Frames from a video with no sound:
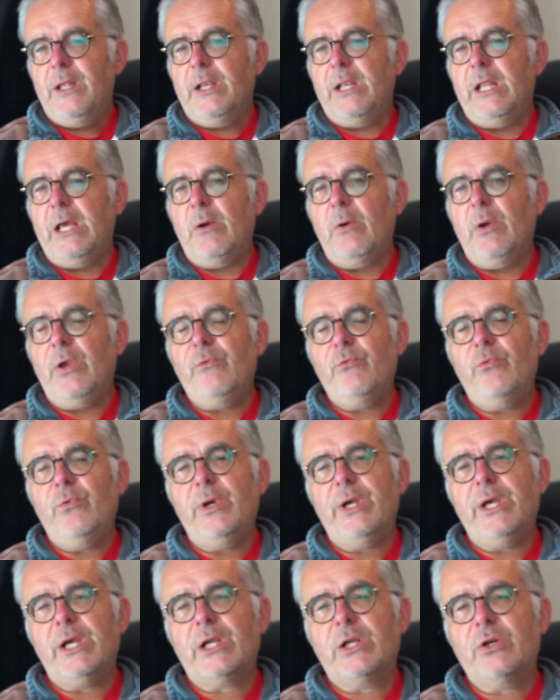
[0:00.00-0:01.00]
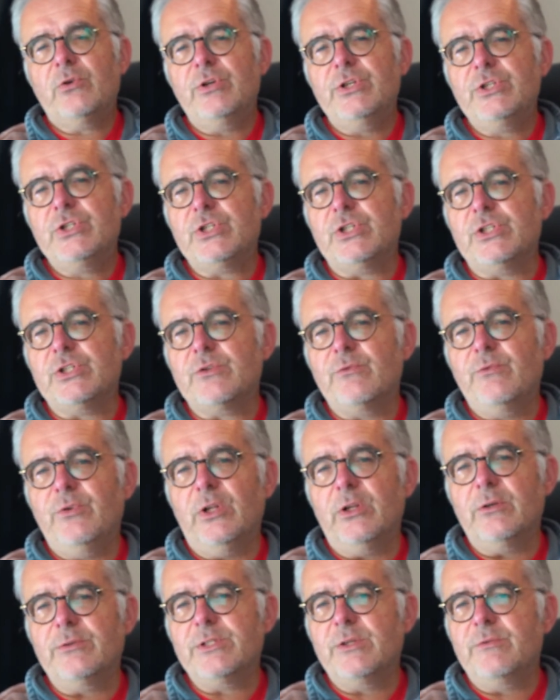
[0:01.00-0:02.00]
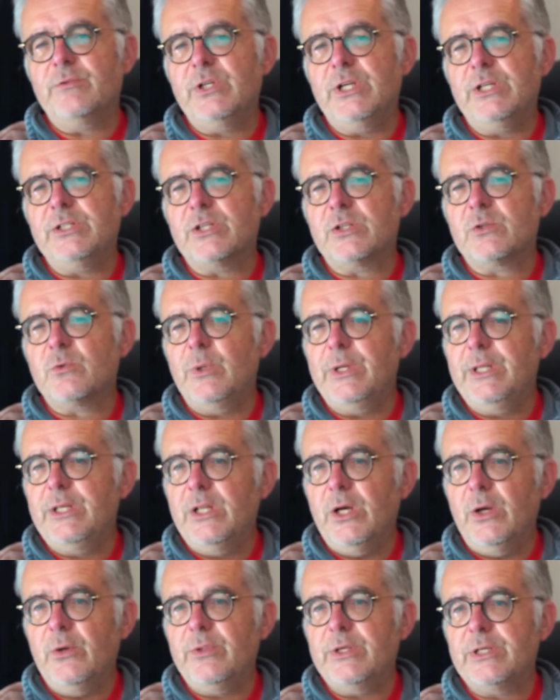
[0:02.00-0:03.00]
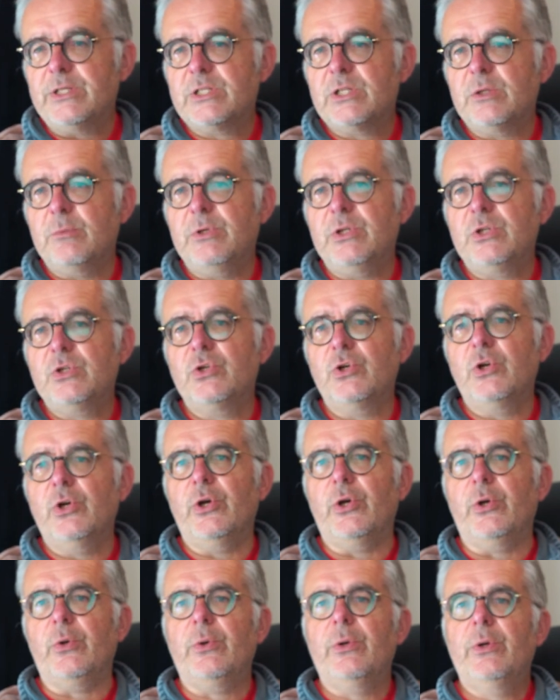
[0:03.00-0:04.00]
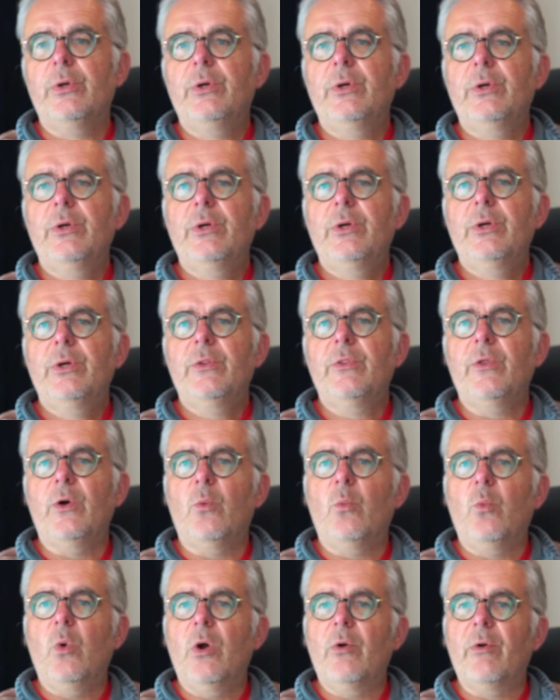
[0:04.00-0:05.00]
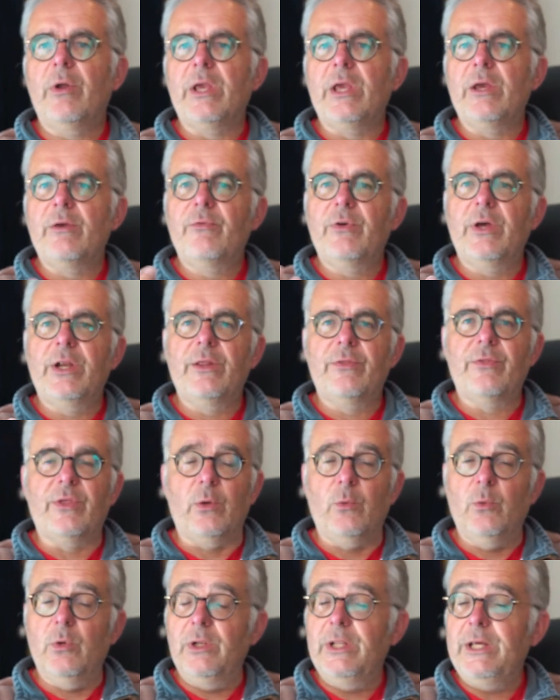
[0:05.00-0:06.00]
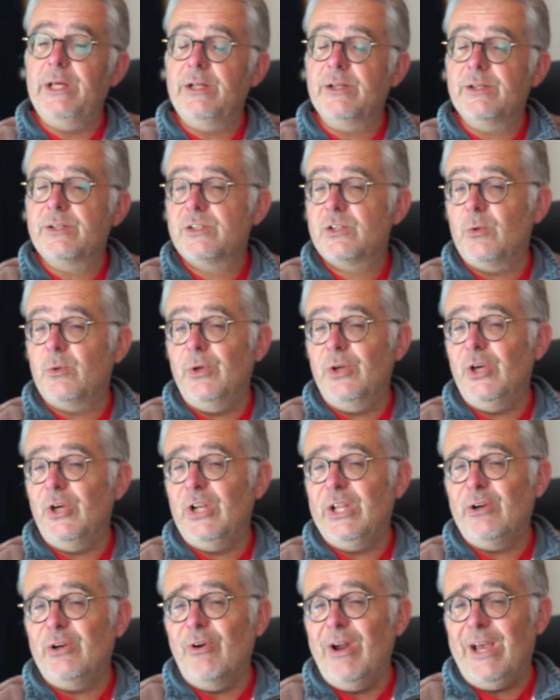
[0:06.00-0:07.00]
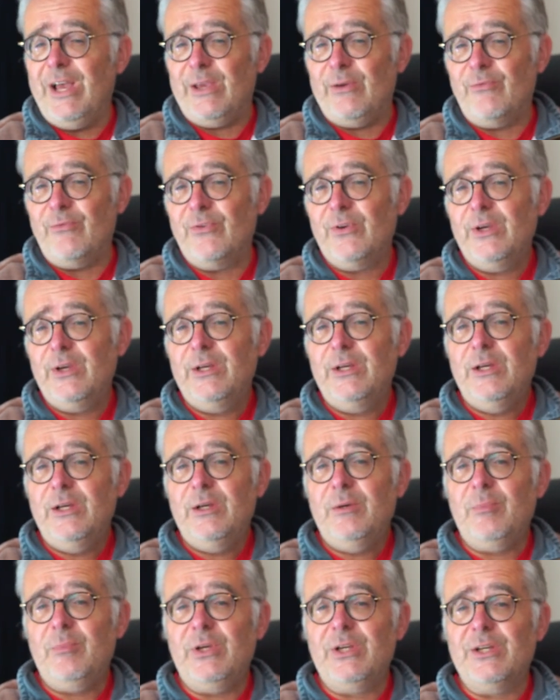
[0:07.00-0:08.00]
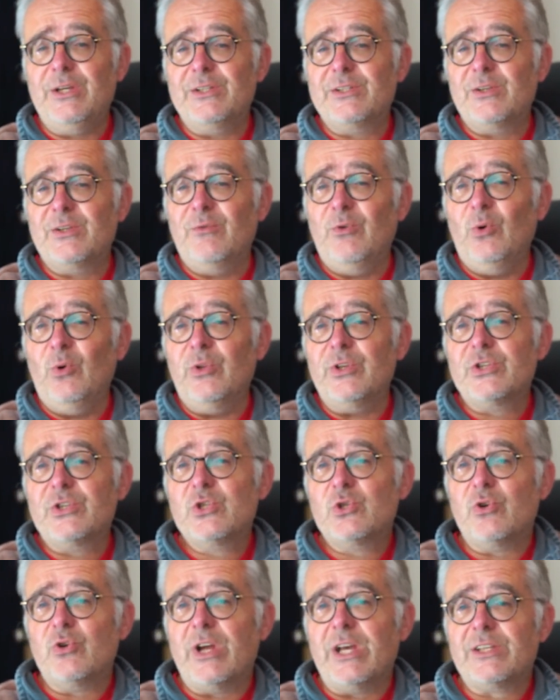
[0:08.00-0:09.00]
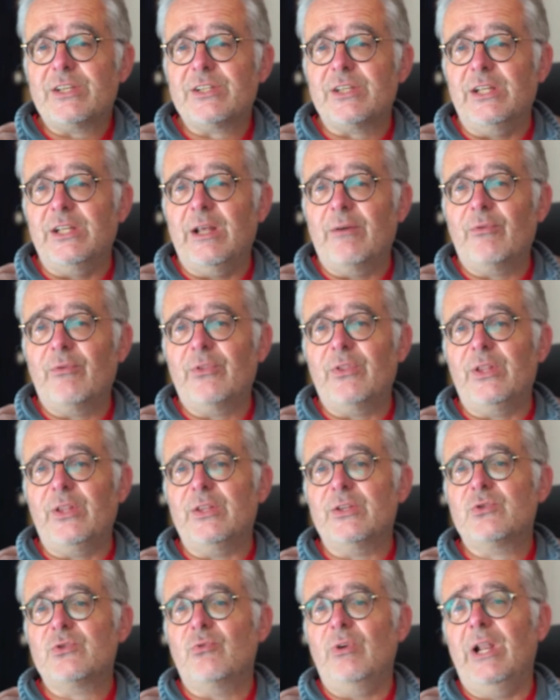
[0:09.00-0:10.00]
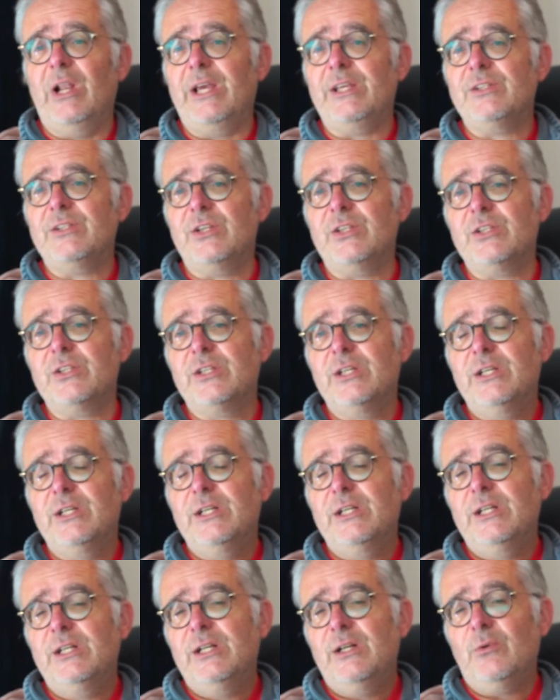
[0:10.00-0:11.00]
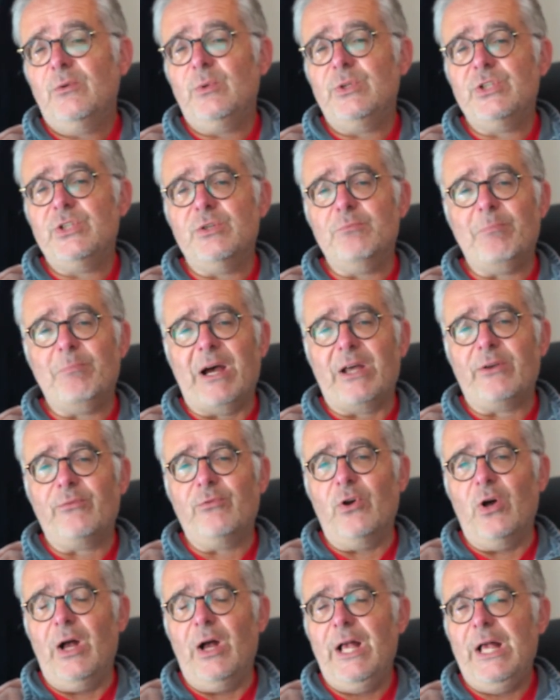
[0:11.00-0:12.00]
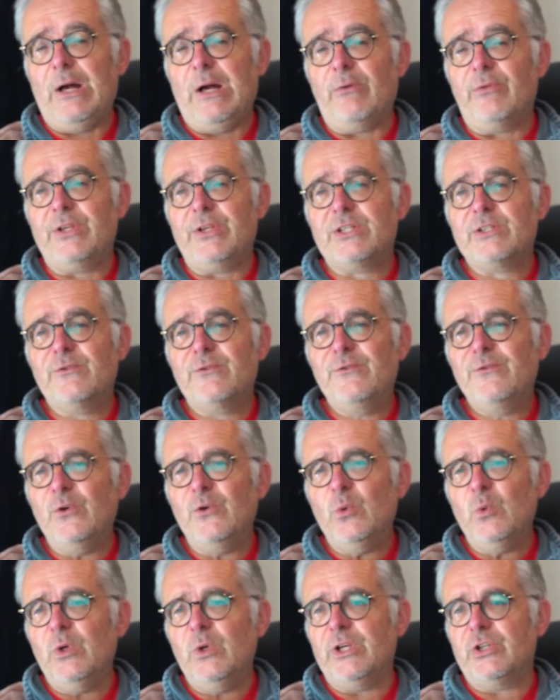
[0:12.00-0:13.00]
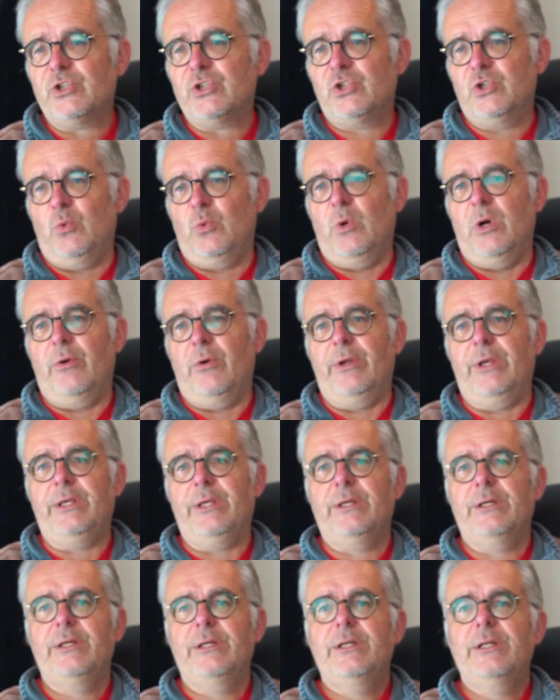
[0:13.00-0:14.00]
Now, if we're Christians and followers of Jesus, we know this to be true, that worrying, if anything, will lead us to an early grave because of all the stress and everything that's related, which is bad for our health. It's foolish to worry,